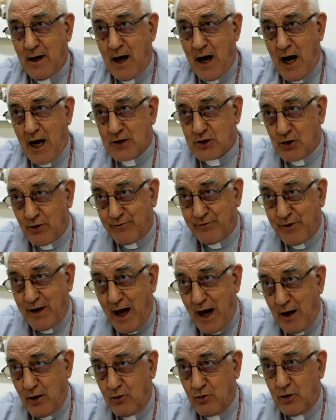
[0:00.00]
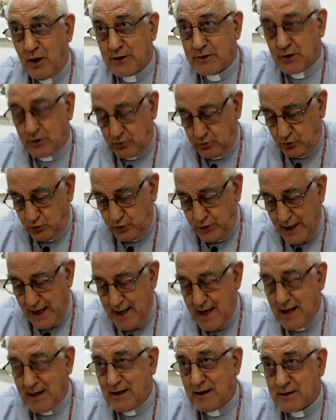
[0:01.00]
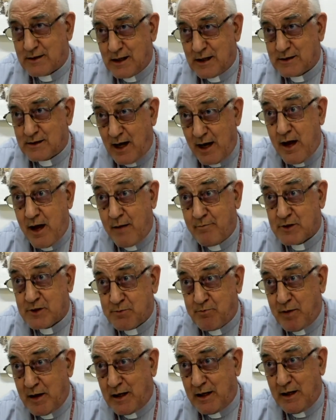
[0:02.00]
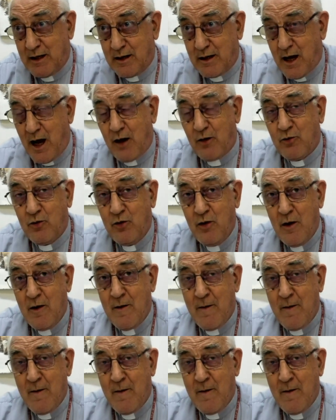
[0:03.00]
As of now, as today, as I am speaking now,